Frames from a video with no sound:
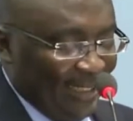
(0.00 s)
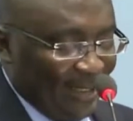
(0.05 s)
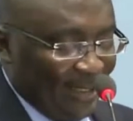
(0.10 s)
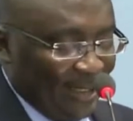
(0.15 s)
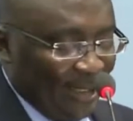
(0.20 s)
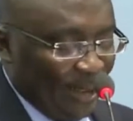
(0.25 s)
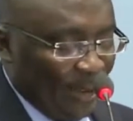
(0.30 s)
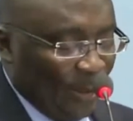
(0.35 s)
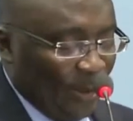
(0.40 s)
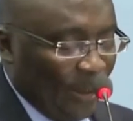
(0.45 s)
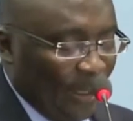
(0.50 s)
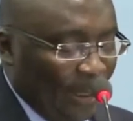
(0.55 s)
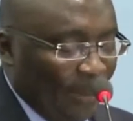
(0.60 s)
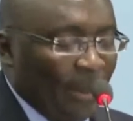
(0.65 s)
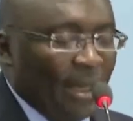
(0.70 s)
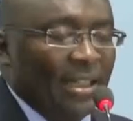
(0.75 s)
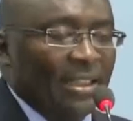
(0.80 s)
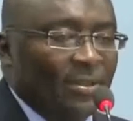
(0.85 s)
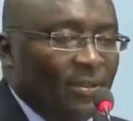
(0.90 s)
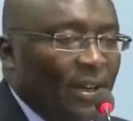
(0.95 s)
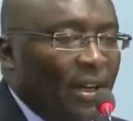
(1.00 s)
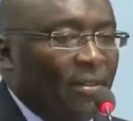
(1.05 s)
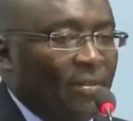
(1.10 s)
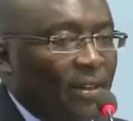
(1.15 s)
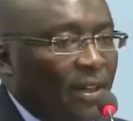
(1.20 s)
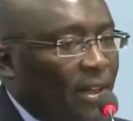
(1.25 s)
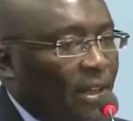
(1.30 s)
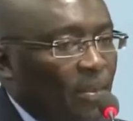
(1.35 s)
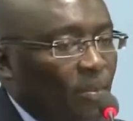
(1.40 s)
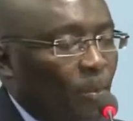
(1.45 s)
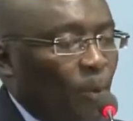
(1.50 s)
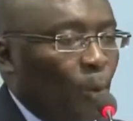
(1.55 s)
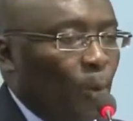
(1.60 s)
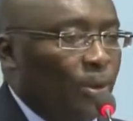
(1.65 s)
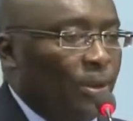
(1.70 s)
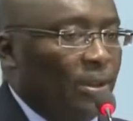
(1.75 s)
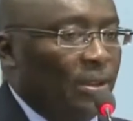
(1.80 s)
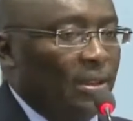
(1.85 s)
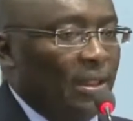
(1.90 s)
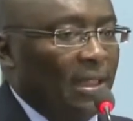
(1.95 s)
So it's very, very
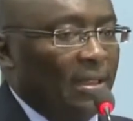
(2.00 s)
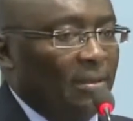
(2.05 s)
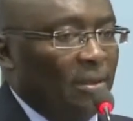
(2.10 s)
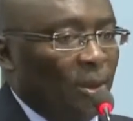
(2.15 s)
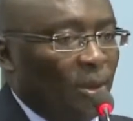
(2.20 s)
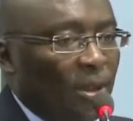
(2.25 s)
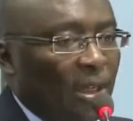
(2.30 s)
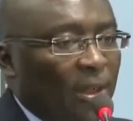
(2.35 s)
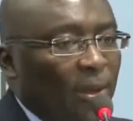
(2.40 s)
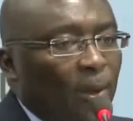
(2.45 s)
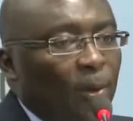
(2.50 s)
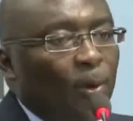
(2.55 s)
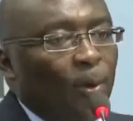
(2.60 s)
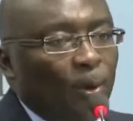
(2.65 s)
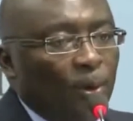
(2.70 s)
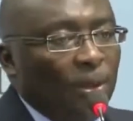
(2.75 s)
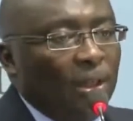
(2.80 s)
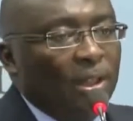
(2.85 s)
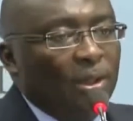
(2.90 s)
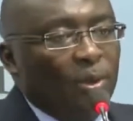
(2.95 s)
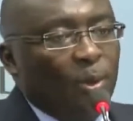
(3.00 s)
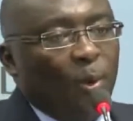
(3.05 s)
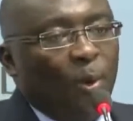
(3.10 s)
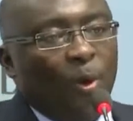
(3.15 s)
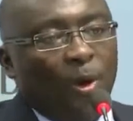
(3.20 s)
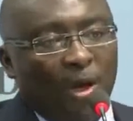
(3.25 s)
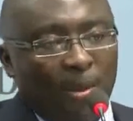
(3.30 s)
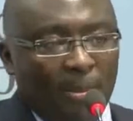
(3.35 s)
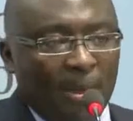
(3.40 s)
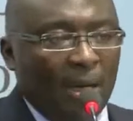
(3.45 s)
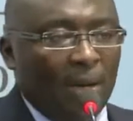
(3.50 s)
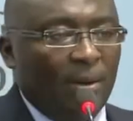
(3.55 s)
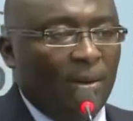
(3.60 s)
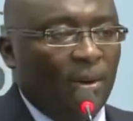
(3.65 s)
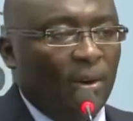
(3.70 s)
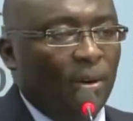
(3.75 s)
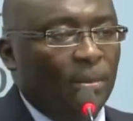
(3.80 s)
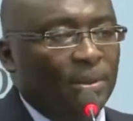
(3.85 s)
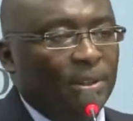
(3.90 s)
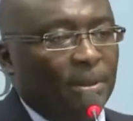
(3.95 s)
important that you cannot only talk about
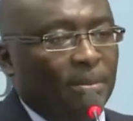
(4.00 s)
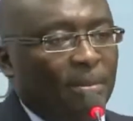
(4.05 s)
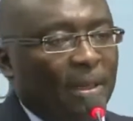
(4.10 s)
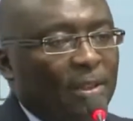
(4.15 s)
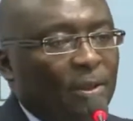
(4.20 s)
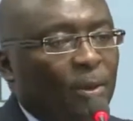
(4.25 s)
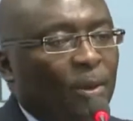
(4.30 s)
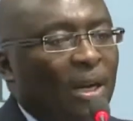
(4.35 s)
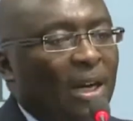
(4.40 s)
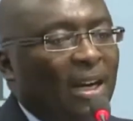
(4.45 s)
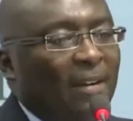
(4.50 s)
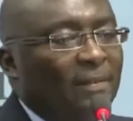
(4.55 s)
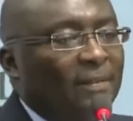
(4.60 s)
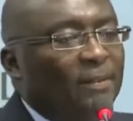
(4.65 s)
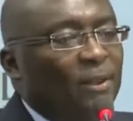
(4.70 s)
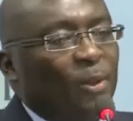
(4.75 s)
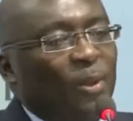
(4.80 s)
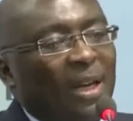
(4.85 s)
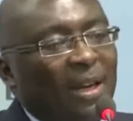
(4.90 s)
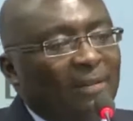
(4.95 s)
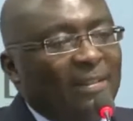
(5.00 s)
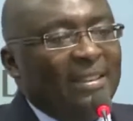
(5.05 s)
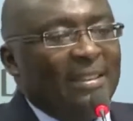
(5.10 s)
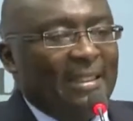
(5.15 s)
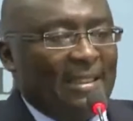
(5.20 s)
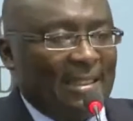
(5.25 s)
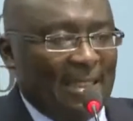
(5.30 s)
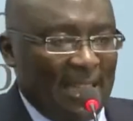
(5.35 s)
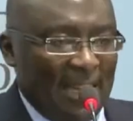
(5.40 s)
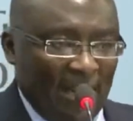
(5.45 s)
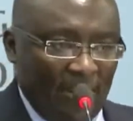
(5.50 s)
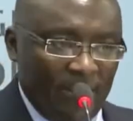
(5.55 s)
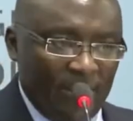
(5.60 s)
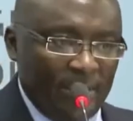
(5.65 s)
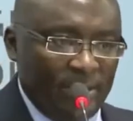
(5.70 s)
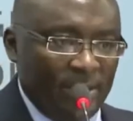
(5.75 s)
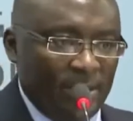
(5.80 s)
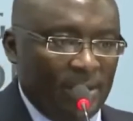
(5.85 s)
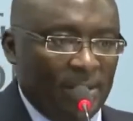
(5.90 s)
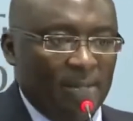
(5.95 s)
corruption, but you have to have a
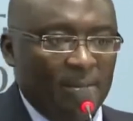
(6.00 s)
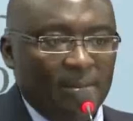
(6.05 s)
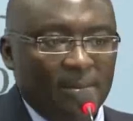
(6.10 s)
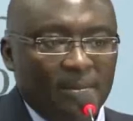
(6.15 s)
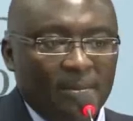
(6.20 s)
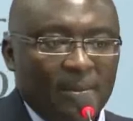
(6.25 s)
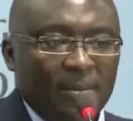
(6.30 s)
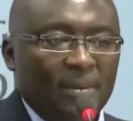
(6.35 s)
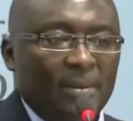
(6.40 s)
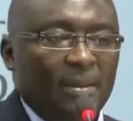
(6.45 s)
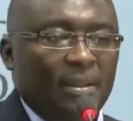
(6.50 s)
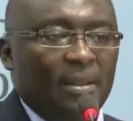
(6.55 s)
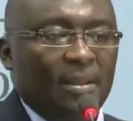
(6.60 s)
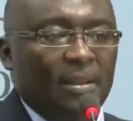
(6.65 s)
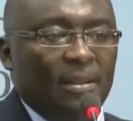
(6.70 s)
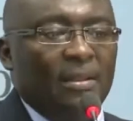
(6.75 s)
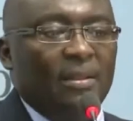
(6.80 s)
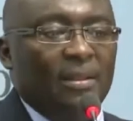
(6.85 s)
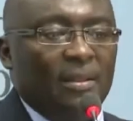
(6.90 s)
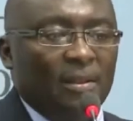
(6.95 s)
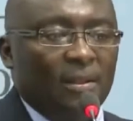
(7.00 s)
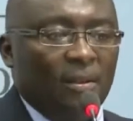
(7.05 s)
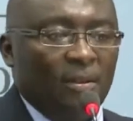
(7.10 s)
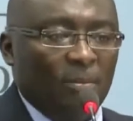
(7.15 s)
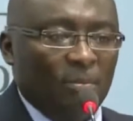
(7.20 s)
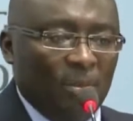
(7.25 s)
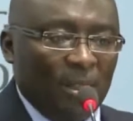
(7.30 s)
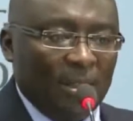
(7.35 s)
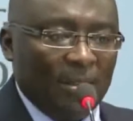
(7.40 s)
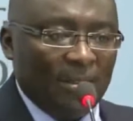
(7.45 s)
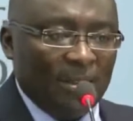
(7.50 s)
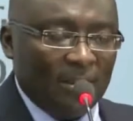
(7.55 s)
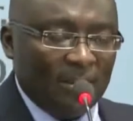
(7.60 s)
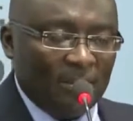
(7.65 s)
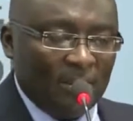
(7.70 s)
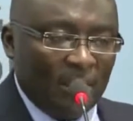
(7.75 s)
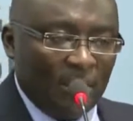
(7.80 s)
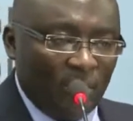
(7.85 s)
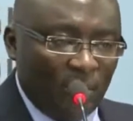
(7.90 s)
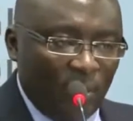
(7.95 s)
deterrence.
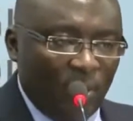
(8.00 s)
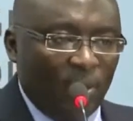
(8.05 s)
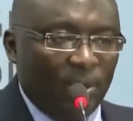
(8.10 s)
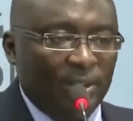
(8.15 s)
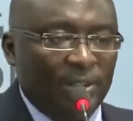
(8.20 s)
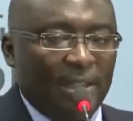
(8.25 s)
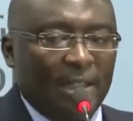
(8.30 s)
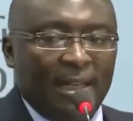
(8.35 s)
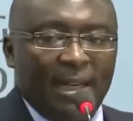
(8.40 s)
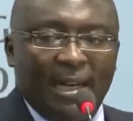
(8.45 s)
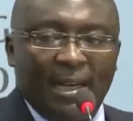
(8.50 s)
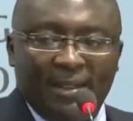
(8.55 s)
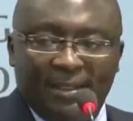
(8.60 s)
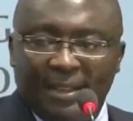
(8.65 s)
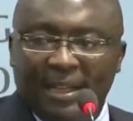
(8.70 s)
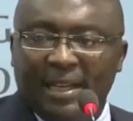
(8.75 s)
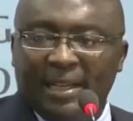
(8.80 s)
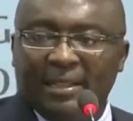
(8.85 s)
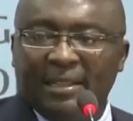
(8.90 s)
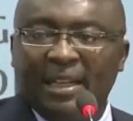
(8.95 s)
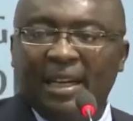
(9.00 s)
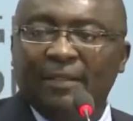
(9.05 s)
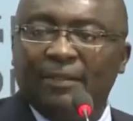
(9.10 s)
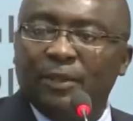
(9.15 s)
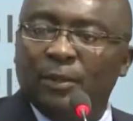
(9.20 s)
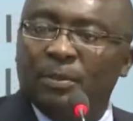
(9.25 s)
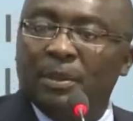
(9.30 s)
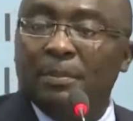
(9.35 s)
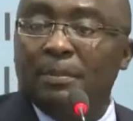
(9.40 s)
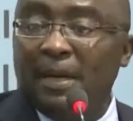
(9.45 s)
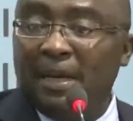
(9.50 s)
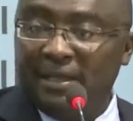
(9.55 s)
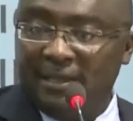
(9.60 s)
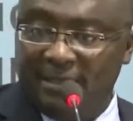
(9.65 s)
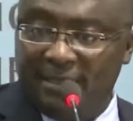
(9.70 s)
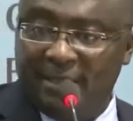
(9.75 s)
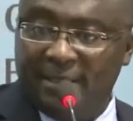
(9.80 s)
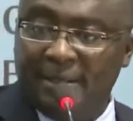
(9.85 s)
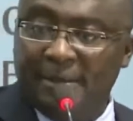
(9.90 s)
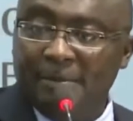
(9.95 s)
The wrongs that are done have to be
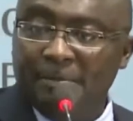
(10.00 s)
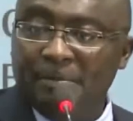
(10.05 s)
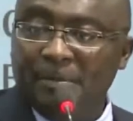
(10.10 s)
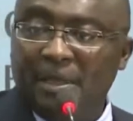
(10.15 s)
punished.